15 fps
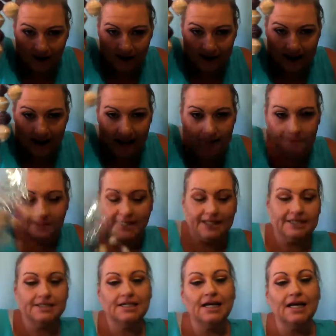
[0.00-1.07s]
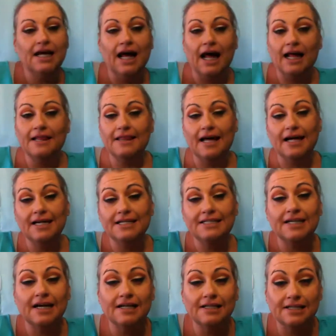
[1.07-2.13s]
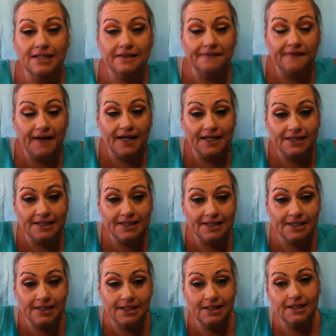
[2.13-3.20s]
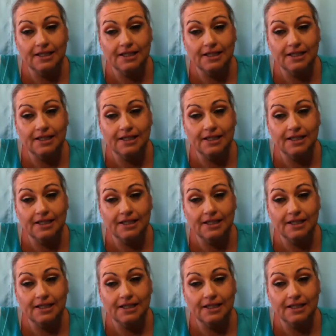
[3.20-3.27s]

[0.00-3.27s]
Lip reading: one of the tan beads. That is not a defect.